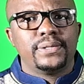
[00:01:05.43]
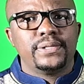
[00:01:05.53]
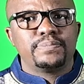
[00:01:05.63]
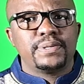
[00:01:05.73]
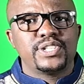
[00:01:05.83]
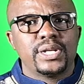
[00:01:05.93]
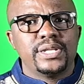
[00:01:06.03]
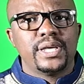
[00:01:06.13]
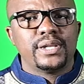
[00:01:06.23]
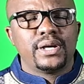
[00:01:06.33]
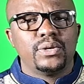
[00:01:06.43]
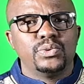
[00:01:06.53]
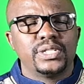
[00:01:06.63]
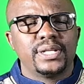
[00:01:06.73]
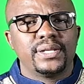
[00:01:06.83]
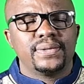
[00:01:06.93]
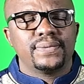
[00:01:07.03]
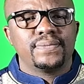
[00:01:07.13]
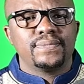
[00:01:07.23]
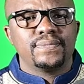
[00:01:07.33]
especially here in Gauteng.
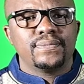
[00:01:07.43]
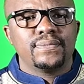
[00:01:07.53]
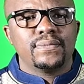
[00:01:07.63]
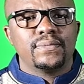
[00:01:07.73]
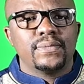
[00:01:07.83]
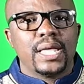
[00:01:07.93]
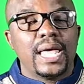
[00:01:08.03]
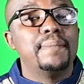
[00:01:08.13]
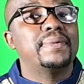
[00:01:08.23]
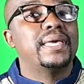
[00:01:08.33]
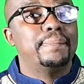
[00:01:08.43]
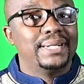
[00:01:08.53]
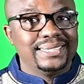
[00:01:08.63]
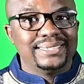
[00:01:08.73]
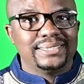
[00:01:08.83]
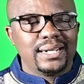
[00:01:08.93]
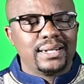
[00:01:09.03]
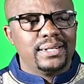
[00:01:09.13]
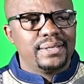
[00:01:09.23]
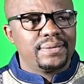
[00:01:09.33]
MK Party
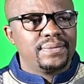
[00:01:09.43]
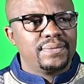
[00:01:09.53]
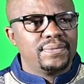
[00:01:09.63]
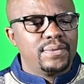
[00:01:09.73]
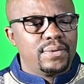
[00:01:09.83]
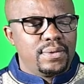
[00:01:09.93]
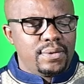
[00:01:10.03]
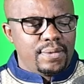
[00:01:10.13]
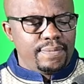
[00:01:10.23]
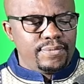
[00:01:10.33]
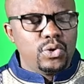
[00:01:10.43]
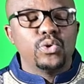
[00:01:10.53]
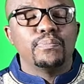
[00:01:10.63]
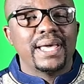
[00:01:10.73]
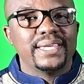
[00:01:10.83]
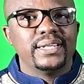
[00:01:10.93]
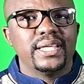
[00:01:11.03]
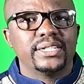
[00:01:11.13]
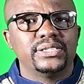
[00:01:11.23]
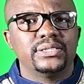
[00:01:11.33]
struggling on
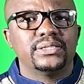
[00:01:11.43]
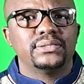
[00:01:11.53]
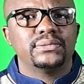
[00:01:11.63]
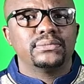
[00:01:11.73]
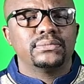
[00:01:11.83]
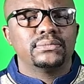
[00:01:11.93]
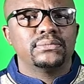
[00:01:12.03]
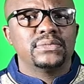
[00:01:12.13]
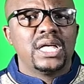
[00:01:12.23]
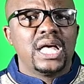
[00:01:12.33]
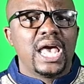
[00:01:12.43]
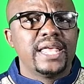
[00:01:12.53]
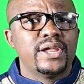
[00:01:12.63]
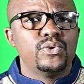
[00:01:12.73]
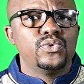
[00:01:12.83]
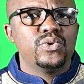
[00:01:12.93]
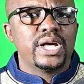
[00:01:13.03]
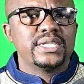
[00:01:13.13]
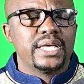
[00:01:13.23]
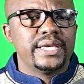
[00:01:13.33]
by-elections. And I know you
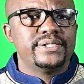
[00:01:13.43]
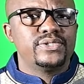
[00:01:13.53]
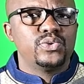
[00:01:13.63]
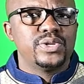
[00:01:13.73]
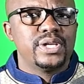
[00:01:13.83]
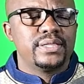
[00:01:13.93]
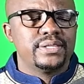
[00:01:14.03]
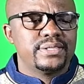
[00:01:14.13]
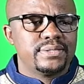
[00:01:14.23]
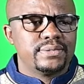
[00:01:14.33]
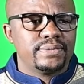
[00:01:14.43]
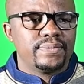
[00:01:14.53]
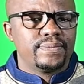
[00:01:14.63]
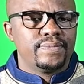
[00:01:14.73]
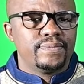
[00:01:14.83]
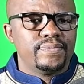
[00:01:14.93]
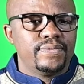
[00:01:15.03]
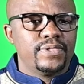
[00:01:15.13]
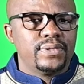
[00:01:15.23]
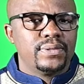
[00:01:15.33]
guys hate to hear this,
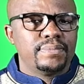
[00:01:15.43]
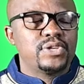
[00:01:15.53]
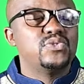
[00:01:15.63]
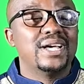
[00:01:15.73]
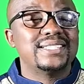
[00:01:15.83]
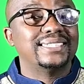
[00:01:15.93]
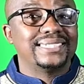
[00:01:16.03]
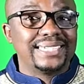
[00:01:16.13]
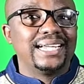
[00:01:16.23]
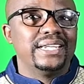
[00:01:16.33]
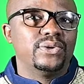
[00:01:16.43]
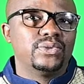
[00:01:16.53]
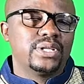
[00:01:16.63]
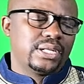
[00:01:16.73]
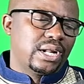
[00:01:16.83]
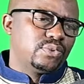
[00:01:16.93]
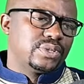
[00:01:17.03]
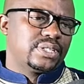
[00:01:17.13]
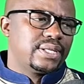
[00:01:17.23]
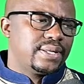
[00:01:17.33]
but you guys are struggling on the ground.